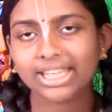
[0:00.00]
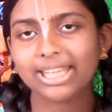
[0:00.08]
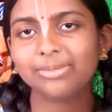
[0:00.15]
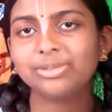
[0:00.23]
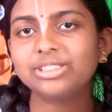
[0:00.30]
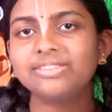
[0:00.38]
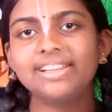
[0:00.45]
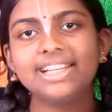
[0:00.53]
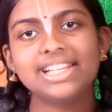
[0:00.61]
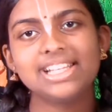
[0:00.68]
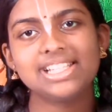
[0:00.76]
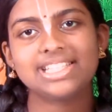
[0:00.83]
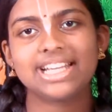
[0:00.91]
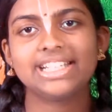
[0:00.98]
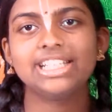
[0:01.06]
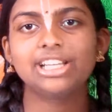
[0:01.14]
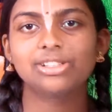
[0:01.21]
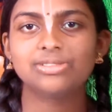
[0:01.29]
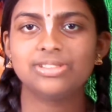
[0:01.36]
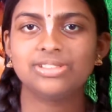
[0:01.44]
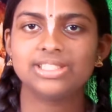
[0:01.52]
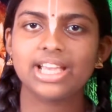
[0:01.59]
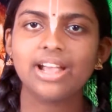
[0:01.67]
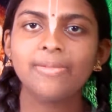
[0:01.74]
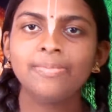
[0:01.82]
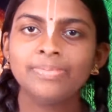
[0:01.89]
they both went inside the
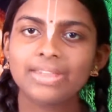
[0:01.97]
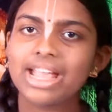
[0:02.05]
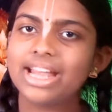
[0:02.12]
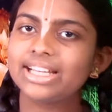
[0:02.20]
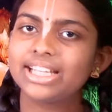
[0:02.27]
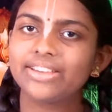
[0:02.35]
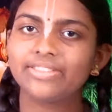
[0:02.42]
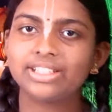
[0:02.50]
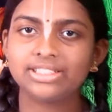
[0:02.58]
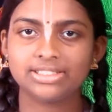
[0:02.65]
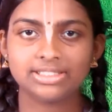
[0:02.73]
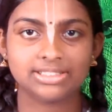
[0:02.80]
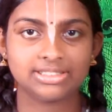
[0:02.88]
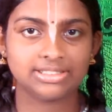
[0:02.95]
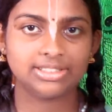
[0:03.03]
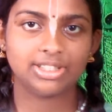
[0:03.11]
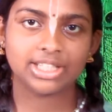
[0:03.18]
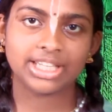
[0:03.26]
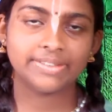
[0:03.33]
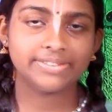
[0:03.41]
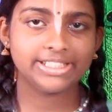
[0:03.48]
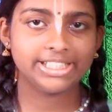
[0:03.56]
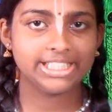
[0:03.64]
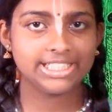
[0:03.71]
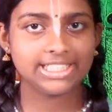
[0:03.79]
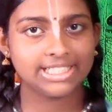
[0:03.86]
kunja and they was uh, talking
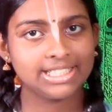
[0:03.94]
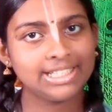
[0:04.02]
with each